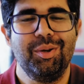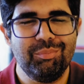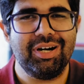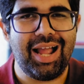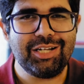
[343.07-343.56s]

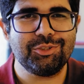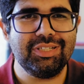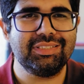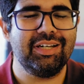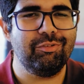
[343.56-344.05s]
but
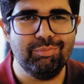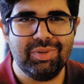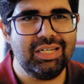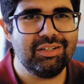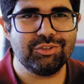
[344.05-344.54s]
actually save
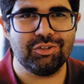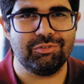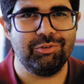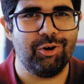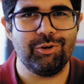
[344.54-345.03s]
millions
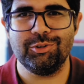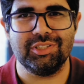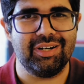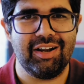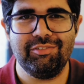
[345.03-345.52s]
of euros
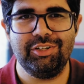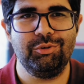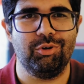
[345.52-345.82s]
in revenue